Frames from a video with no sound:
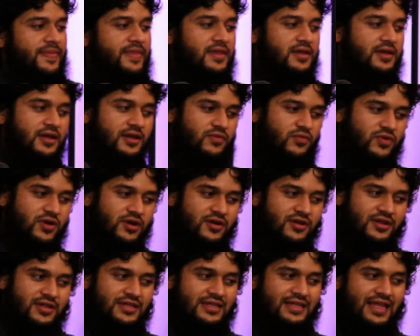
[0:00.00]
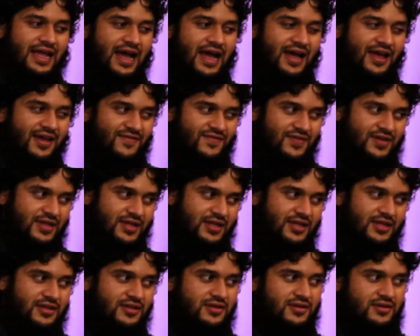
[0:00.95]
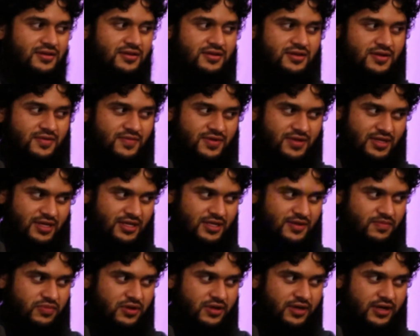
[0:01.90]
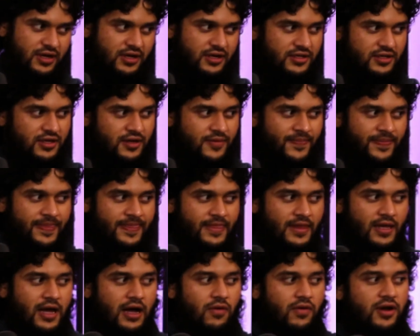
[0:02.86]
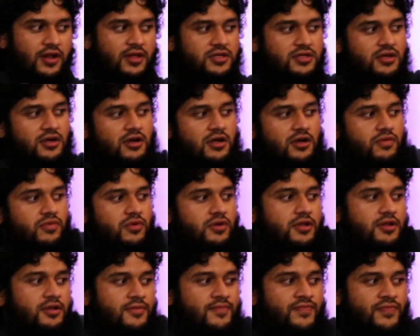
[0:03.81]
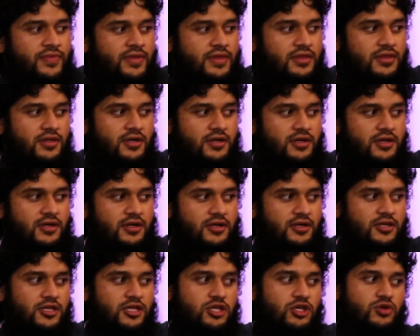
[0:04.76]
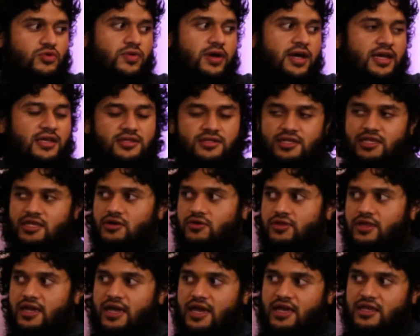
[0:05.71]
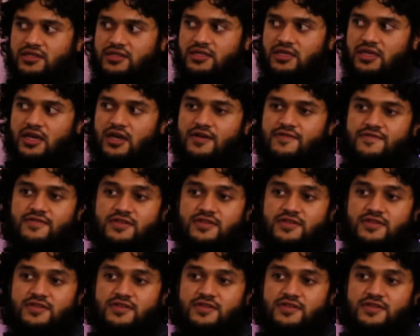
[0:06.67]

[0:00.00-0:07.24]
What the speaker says: And we're gonna dive into some of these players. I want to start off with the QSD or the SDF,